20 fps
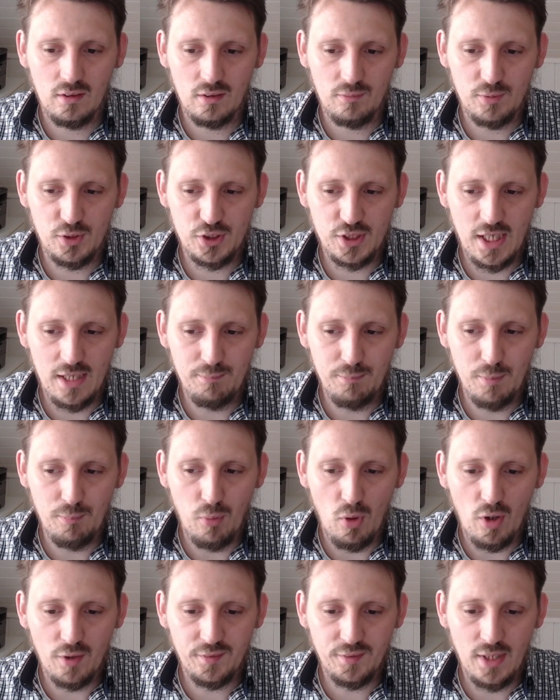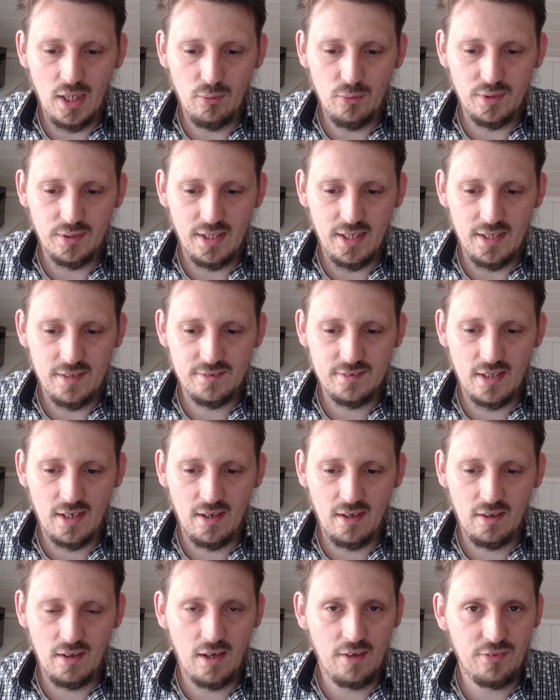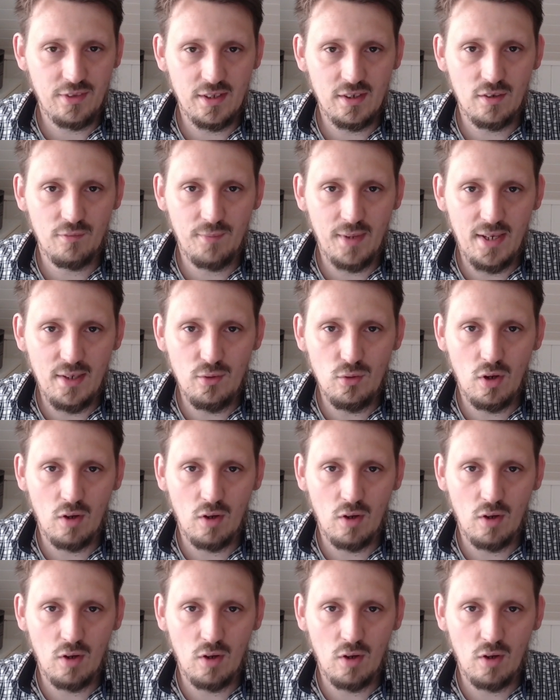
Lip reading: can be bought nowadays, I think a value